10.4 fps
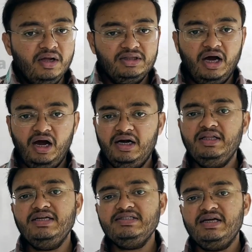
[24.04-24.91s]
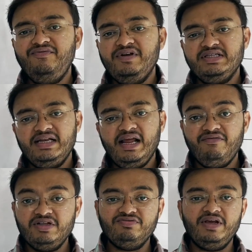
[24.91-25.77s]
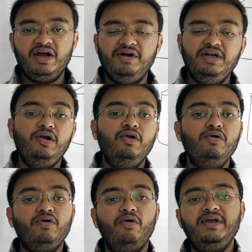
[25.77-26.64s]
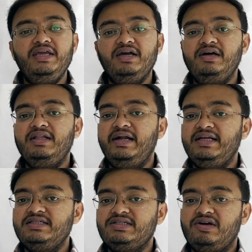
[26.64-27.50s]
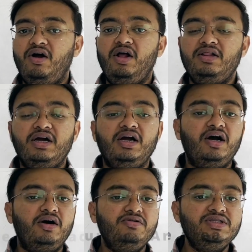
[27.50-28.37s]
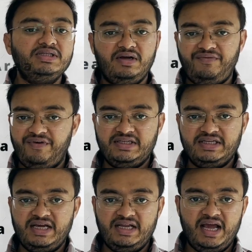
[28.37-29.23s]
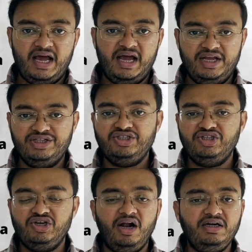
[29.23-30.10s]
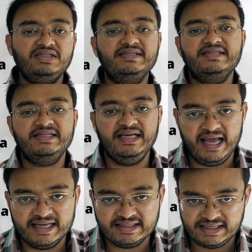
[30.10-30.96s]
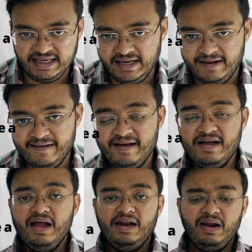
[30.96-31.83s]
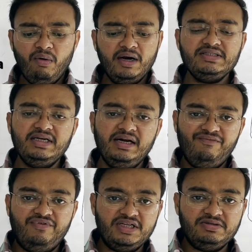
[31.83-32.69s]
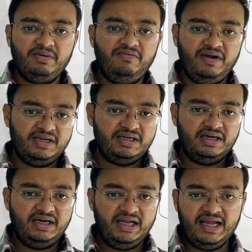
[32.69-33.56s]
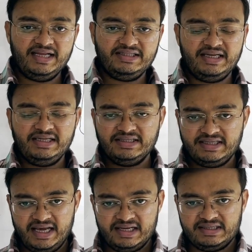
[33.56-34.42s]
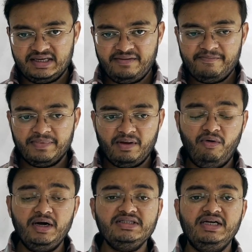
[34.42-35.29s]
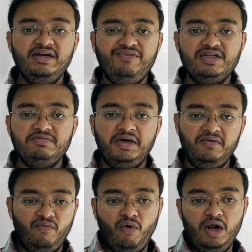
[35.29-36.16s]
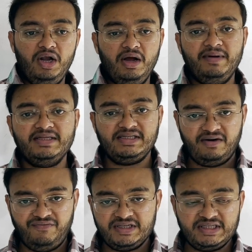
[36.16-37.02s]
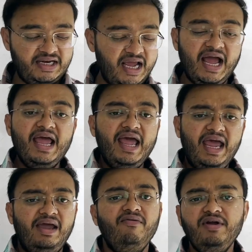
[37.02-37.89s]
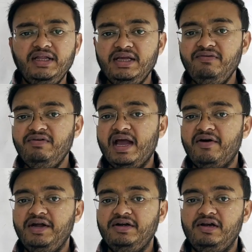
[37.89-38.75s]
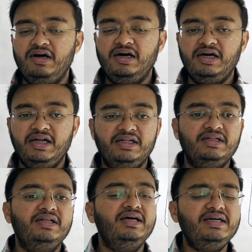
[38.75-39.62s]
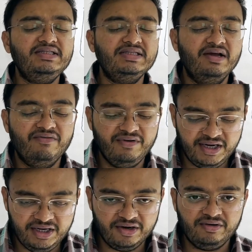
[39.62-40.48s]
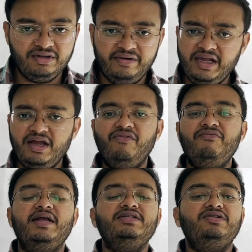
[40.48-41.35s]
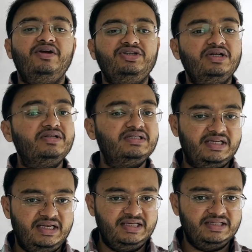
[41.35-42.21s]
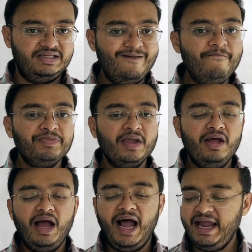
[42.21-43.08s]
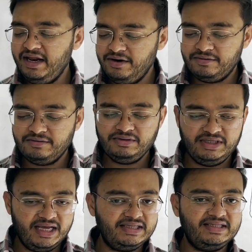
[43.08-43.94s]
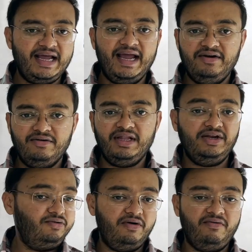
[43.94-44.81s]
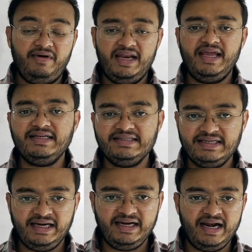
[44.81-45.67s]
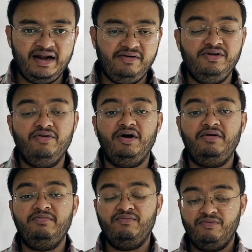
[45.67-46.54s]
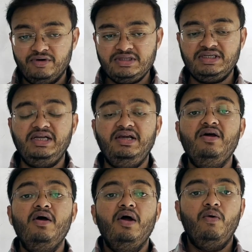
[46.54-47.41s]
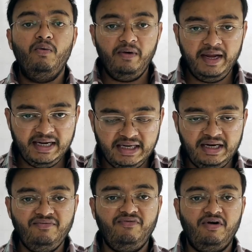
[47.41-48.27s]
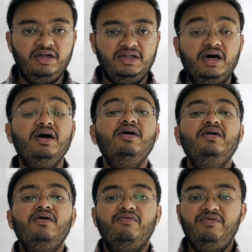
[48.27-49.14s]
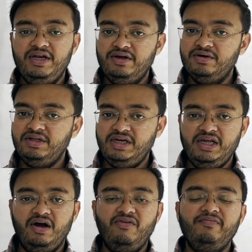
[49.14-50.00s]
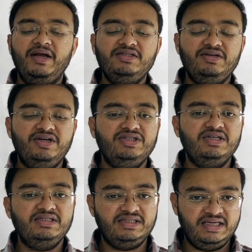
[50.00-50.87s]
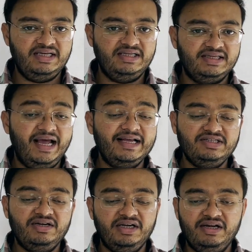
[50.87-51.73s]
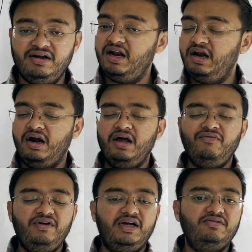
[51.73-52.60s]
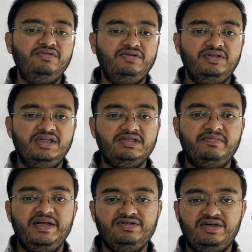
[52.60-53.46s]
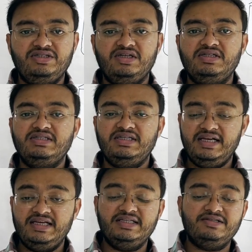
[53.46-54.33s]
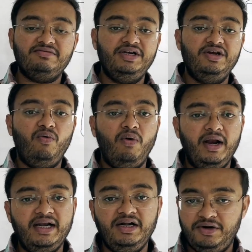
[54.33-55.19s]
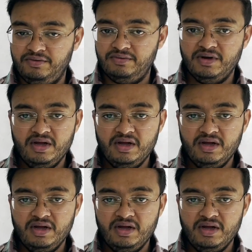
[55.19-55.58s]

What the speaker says: The another surface area which we are going to look over here, that is called the couch surface area, in short CSA. Now what is the difference between TSA, CSA? What is the difference between volume and surface area? Everything we are going to learn in this video 3 of mensuration series. I know, yes, I know that you are very excited and you are mostly waited for the video 3 of mensuration series, as you have given a lot of love to this mensuration series video 1 and 2.